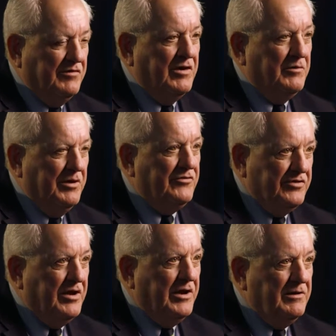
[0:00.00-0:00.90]

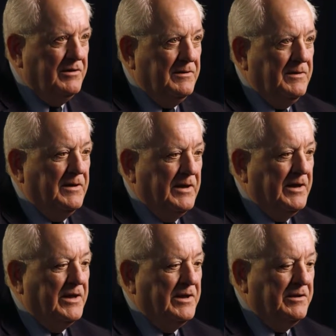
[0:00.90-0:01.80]
Firebase Cape.
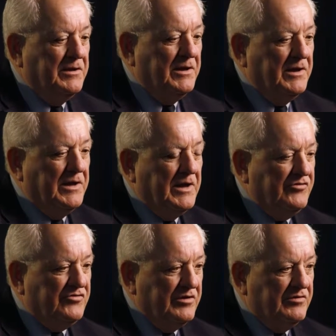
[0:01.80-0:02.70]
And
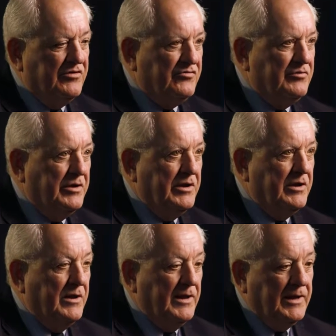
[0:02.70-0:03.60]
I sent this one
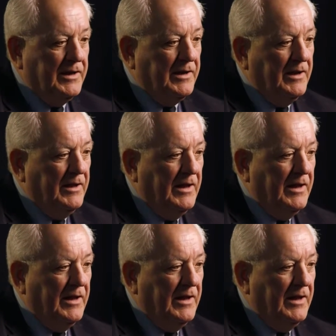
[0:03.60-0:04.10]
in, and